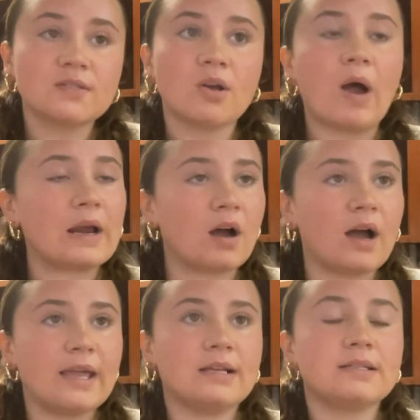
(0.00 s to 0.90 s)
So I
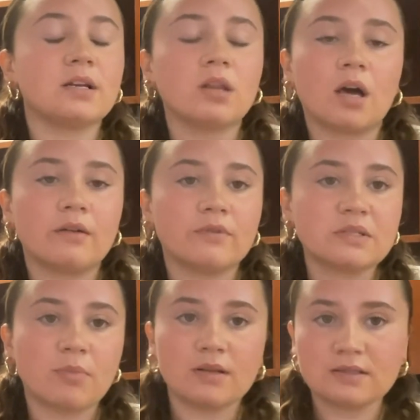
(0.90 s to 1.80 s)
got handed a lot of
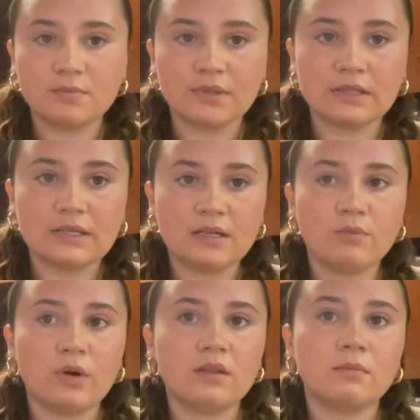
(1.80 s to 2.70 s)
responsibility
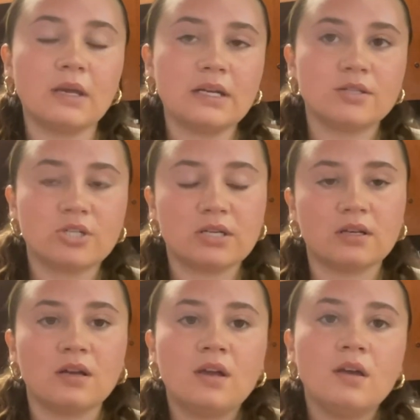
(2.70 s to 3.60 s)
with managing